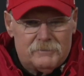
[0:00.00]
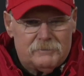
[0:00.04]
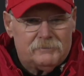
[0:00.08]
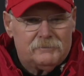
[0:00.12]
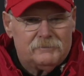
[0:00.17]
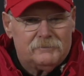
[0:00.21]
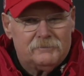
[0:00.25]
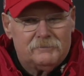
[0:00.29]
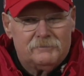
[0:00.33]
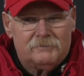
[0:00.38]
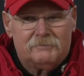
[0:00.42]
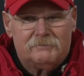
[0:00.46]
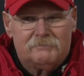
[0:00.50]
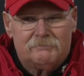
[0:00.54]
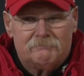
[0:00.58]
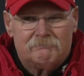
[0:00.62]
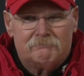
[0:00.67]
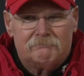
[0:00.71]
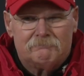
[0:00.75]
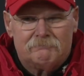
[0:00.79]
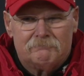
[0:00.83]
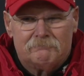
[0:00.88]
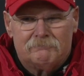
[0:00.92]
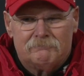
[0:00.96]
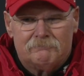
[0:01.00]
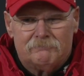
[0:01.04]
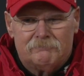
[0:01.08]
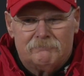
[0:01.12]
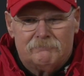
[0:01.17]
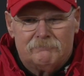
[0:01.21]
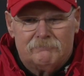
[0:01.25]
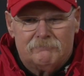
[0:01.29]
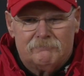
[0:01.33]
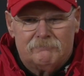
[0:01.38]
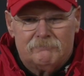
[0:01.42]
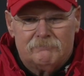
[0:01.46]

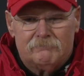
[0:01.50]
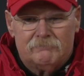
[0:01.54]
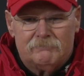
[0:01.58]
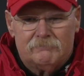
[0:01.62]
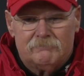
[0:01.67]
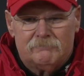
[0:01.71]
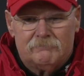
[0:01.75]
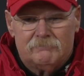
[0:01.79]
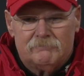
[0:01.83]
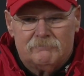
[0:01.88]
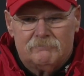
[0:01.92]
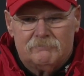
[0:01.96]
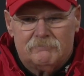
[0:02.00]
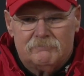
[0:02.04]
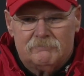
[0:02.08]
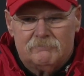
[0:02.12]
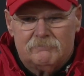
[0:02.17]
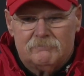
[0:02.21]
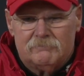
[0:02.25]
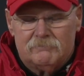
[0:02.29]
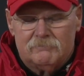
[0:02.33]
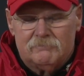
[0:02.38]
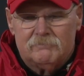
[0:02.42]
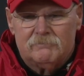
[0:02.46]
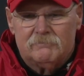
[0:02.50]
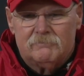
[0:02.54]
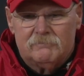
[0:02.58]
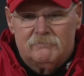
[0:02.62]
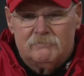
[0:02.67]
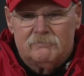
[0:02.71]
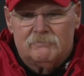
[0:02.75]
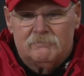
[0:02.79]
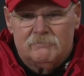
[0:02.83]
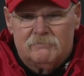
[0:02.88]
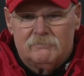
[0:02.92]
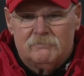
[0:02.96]

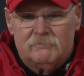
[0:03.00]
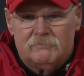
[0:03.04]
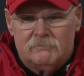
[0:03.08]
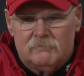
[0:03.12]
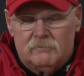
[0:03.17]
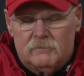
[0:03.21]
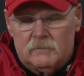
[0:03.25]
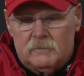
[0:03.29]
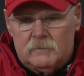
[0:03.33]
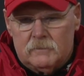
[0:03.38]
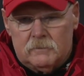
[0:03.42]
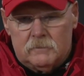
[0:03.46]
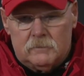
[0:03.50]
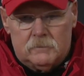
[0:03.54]
(silence)